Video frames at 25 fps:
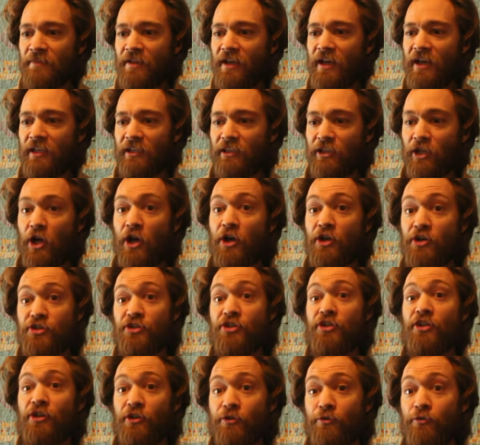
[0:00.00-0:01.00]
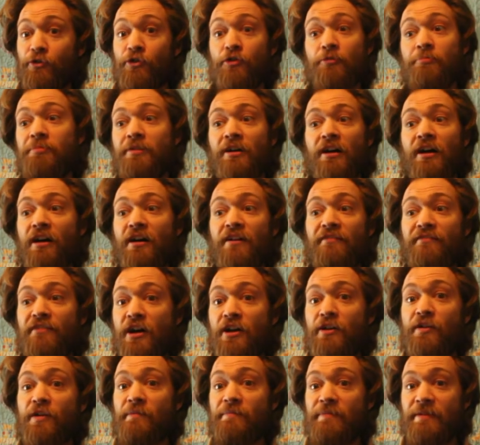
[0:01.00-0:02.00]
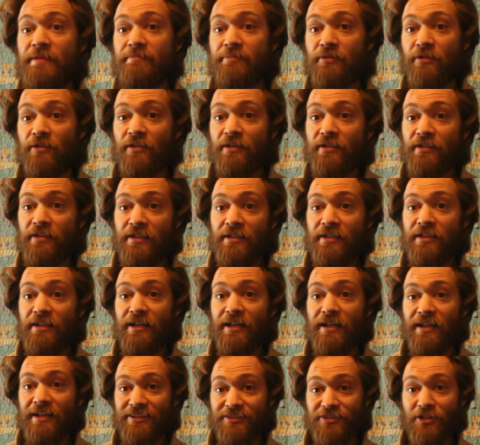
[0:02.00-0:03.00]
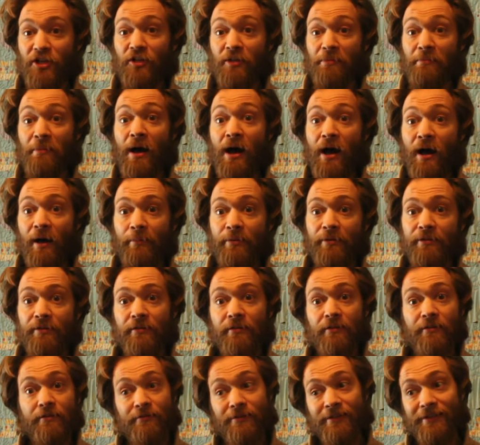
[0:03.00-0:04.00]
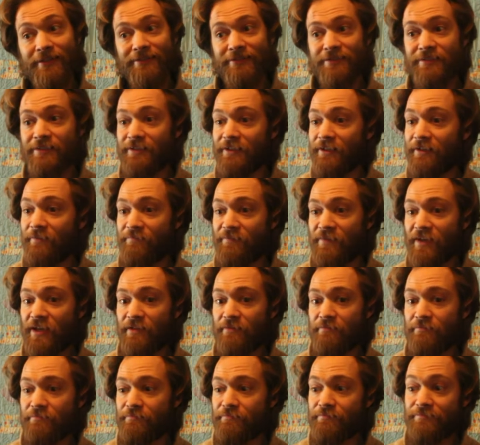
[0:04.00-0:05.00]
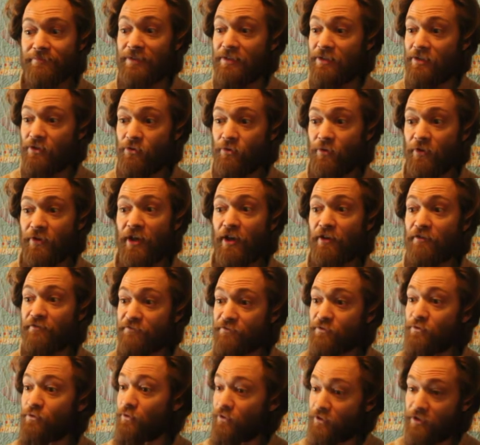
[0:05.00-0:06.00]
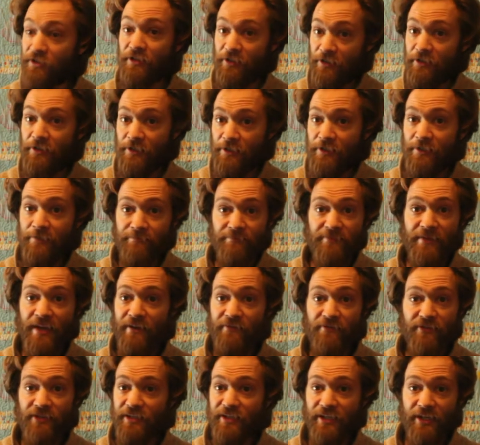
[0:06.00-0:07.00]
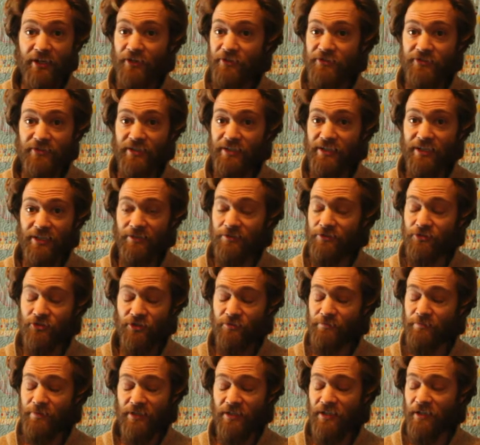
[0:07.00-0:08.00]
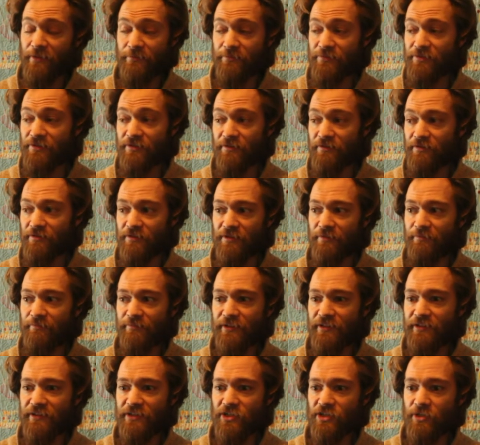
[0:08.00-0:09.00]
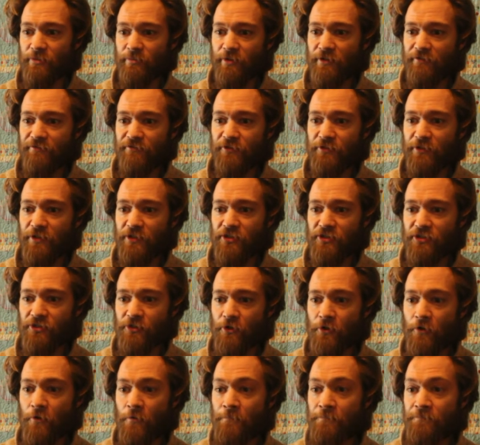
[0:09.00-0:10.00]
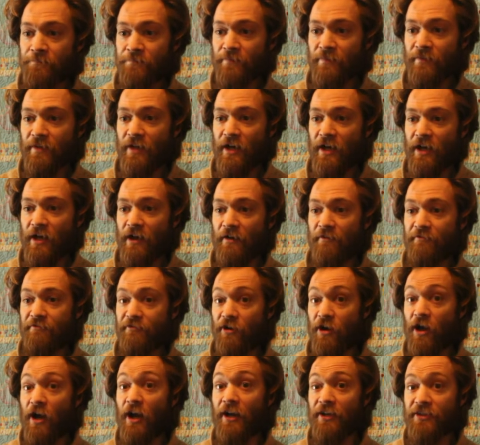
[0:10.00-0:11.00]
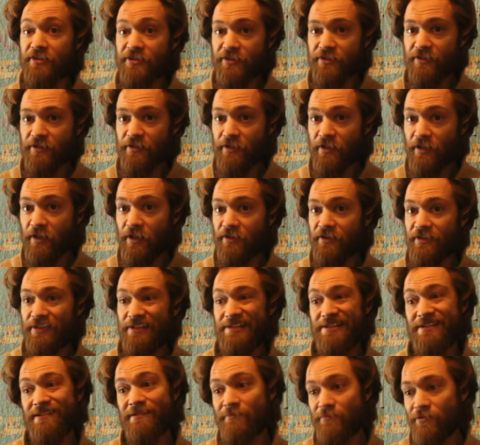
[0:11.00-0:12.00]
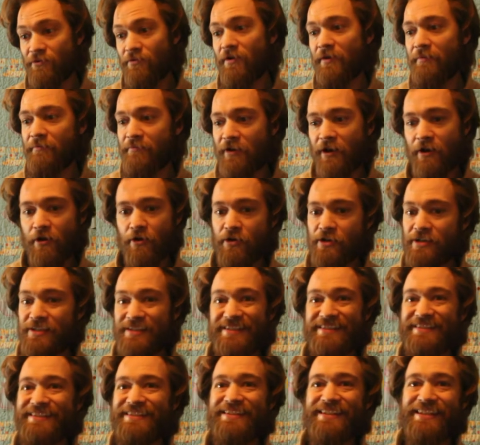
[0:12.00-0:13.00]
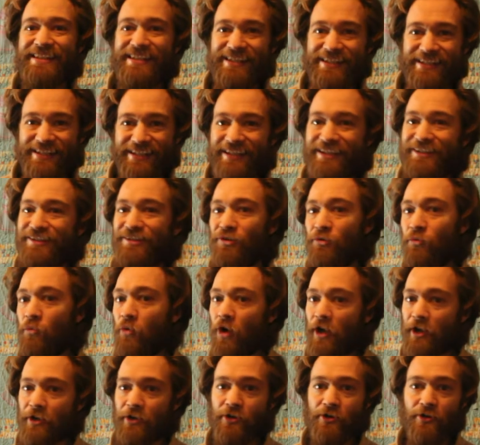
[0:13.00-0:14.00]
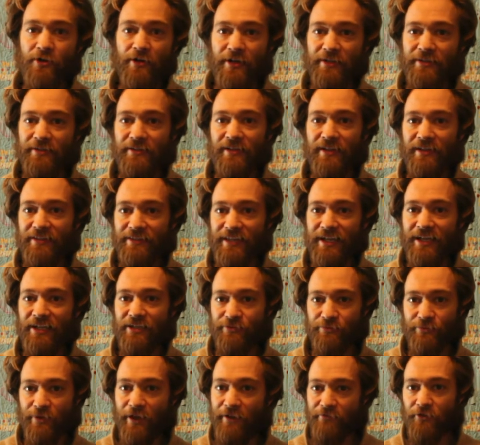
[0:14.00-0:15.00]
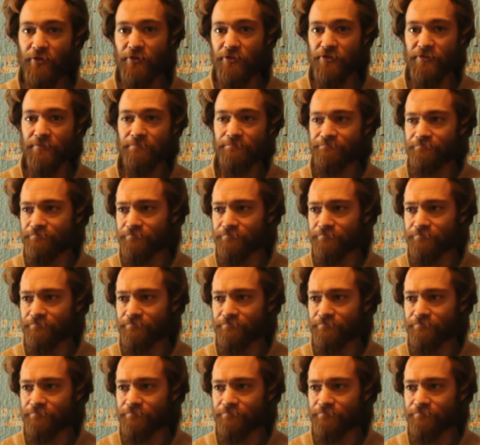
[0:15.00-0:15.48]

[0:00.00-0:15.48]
a large group of hungry people uh, is called a mob, right? Um, and without food, everything else, again, just becomes completely superfluous. So uh, for us, the number one priority isn't heating or water or anything like that, because we have those,